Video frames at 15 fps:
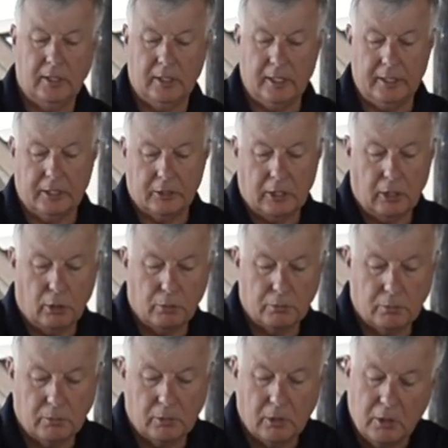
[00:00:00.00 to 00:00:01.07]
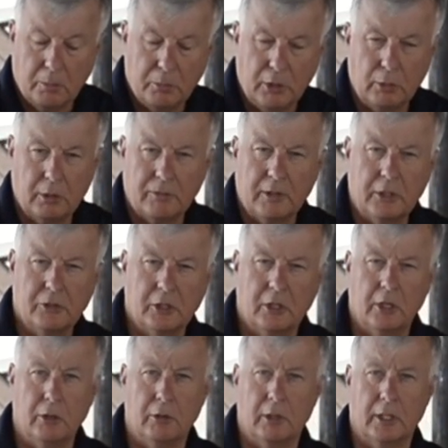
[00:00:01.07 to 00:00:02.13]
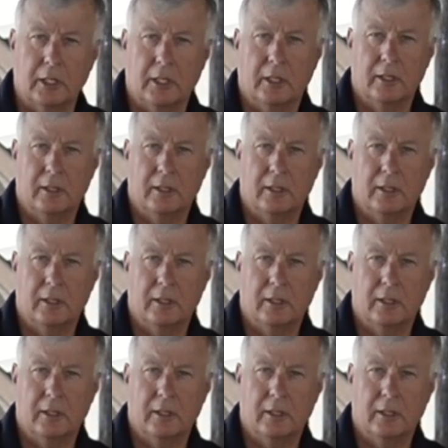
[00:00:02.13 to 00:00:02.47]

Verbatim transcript: And it's held beautifully securely.